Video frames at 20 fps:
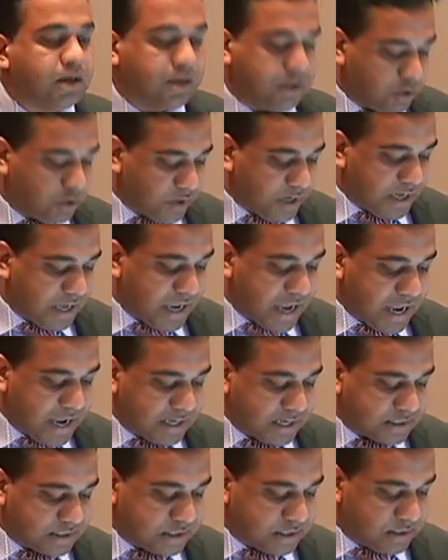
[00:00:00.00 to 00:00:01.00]
looking
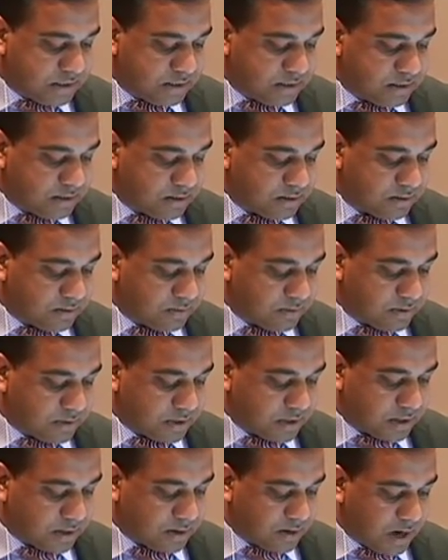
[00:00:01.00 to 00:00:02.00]
at
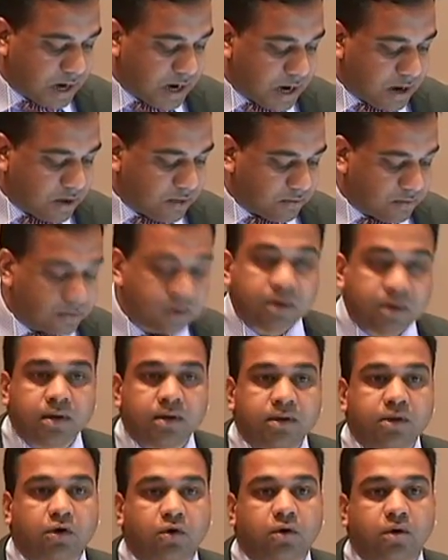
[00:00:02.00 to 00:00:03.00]
how
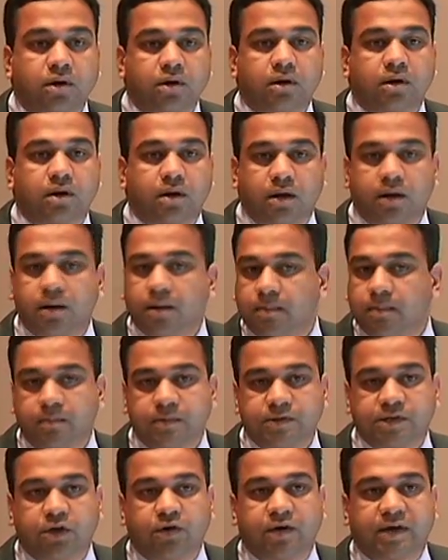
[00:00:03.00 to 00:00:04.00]
the whole
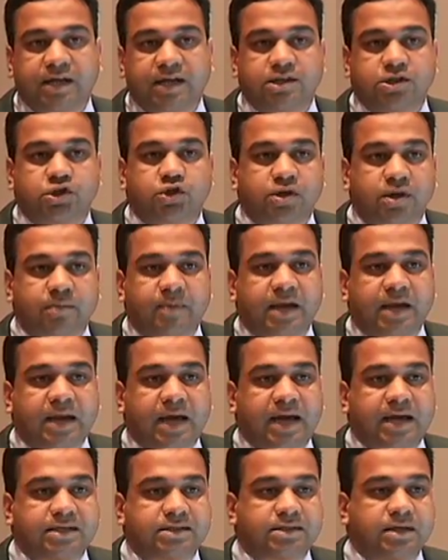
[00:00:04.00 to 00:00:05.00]
securitization debate
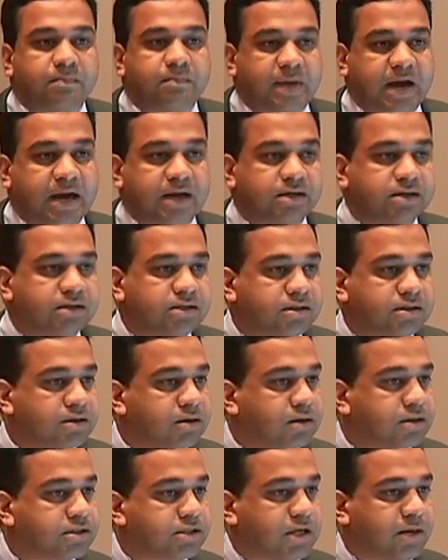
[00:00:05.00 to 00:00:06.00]
has impacted
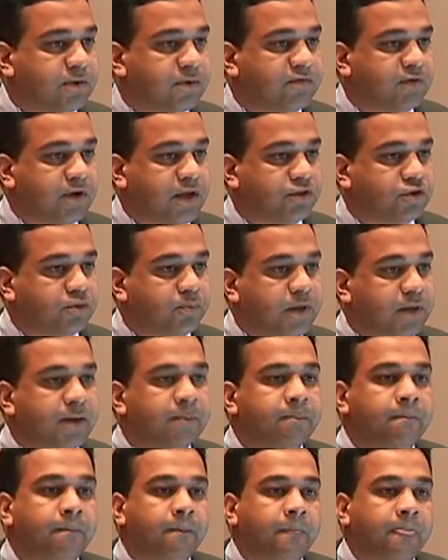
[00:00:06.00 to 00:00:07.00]
Islamic
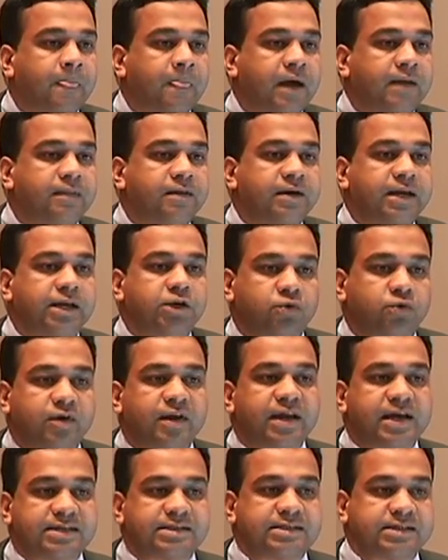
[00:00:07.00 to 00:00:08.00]
philanthropy, and the need to
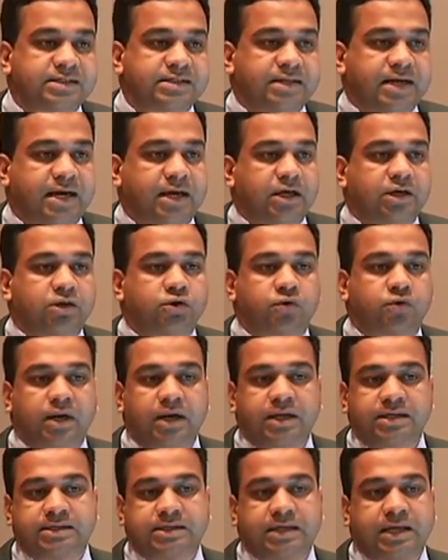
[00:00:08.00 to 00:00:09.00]
reassess that and to
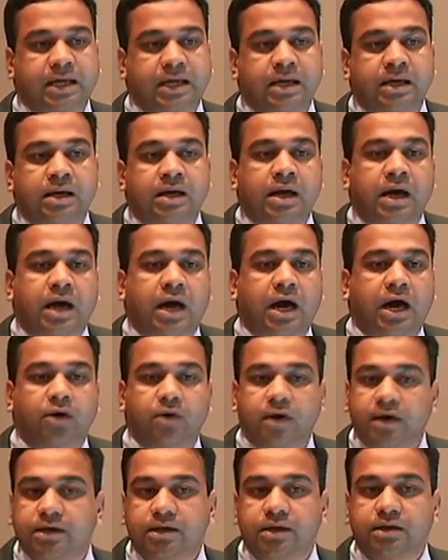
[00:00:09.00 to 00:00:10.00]
really see how
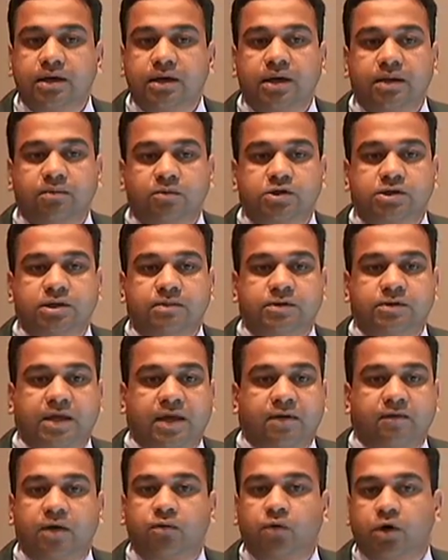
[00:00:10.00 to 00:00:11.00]
internally Muslims
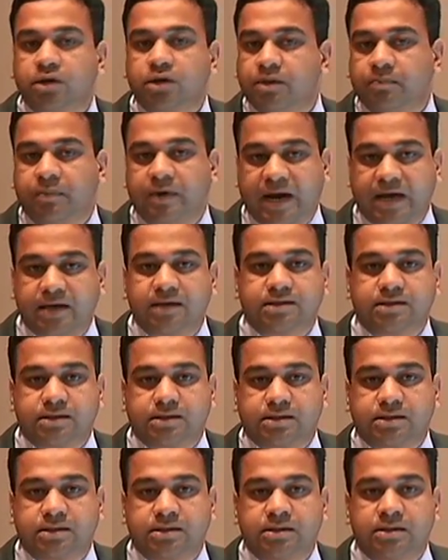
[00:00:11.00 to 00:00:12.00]
give and what are the
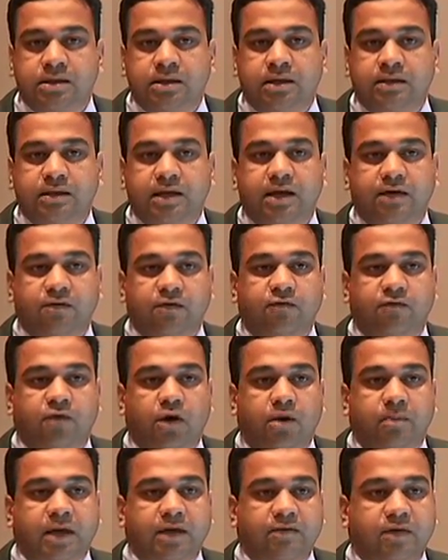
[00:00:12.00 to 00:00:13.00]
practices that have
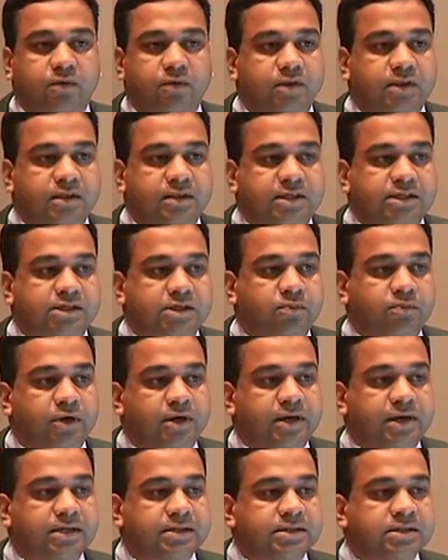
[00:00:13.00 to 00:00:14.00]
informed giving within these
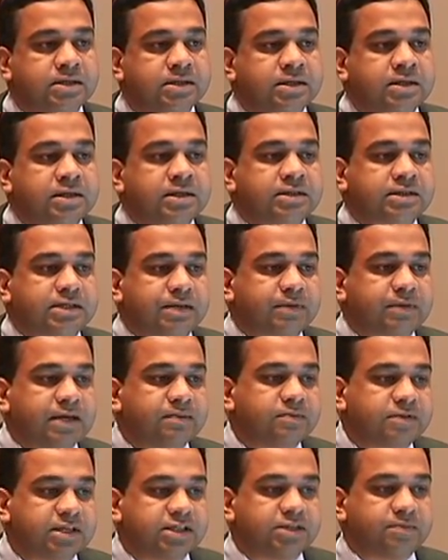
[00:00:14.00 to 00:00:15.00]
communities.
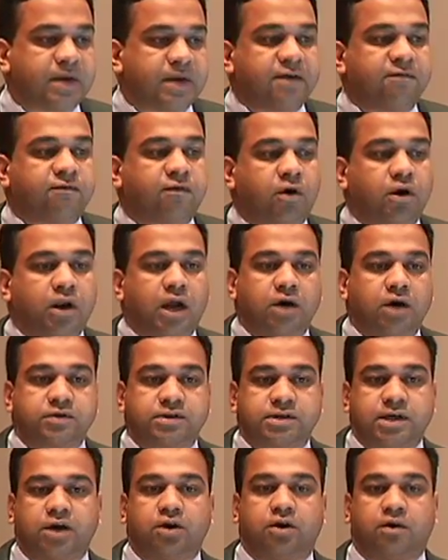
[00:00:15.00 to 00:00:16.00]
Sometimes these might fall
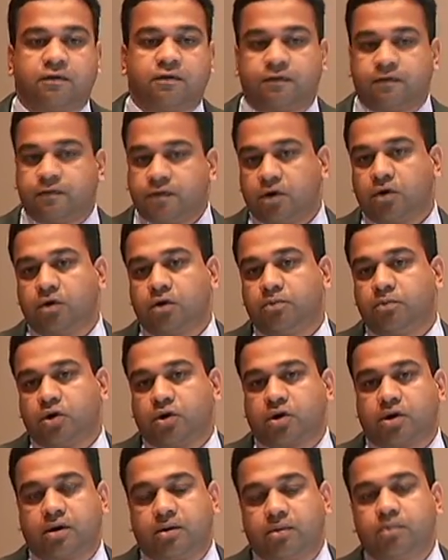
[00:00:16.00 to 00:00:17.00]
outside of the whole
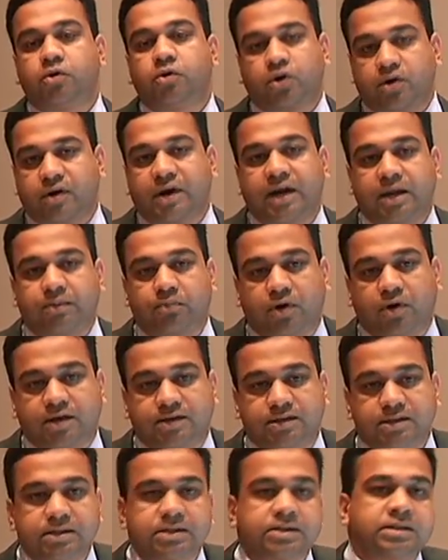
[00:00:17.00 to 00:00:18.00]
bureaucratic
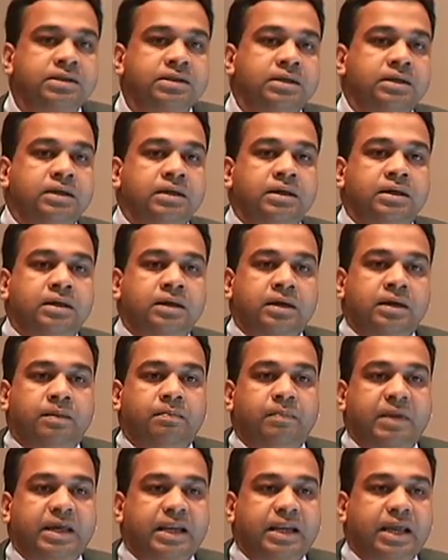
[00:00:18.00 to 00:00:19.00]
process,
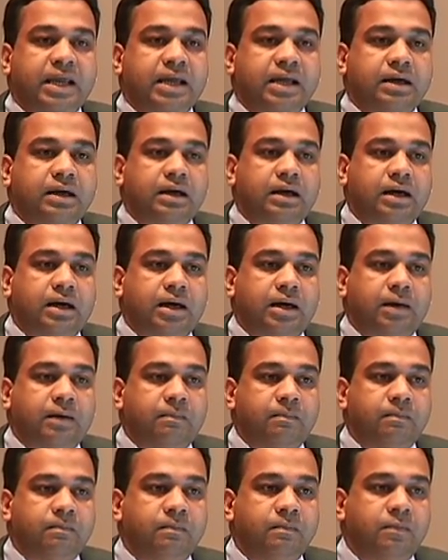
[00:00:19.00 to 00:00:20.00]
meaning
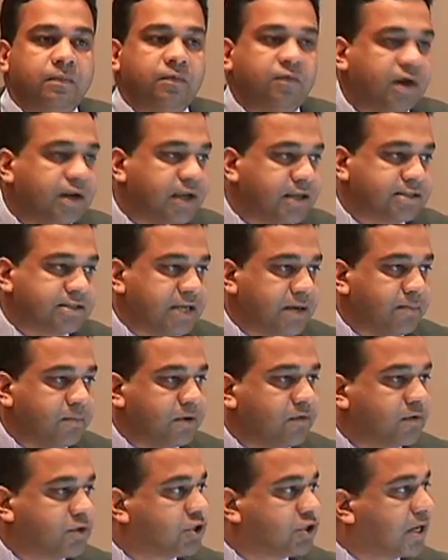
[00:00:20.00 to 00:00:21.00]
one
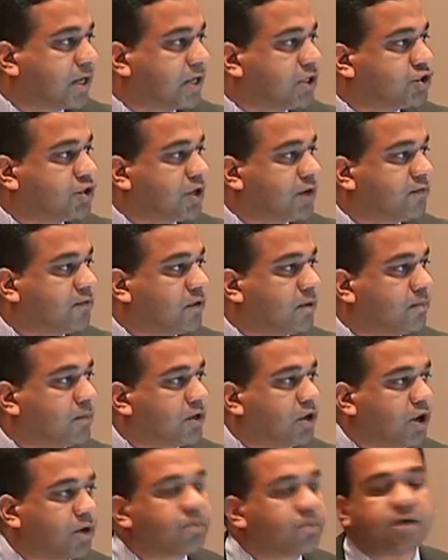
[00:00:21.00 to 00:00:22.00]
example which I can share from the
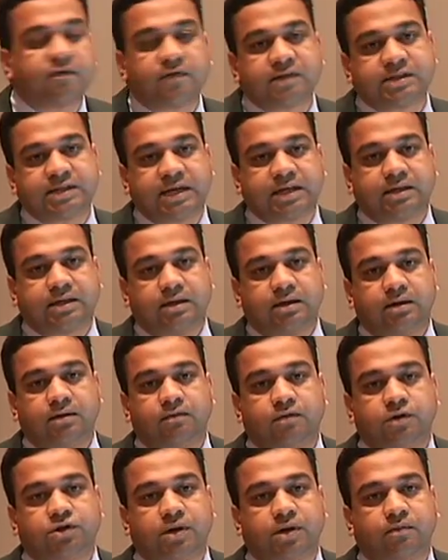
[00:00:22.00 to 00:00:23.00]
nonprofit sector,
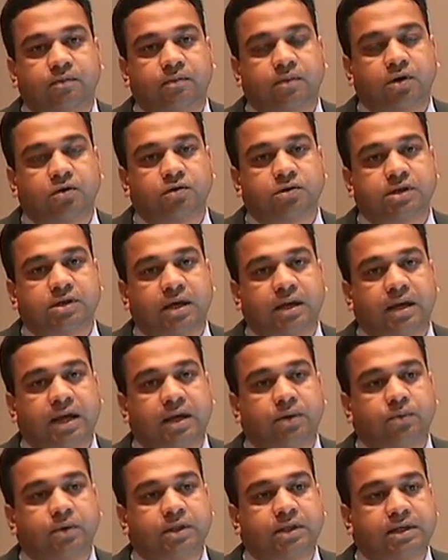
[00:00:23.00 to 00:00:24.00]
which I'm closely
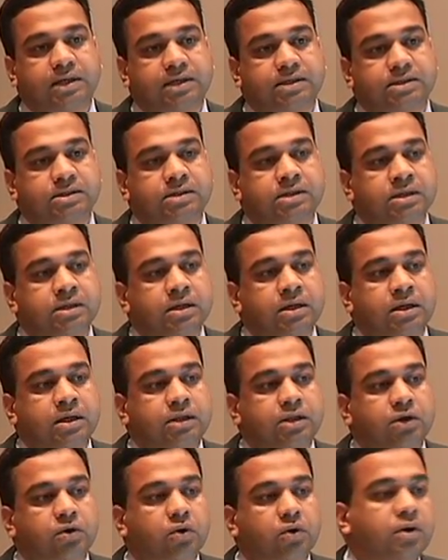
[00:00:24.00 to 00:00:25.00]
aligned with, is
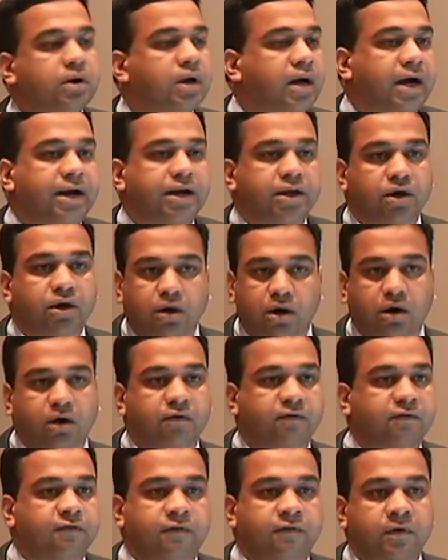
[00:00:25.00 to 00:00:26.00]
the whole idea of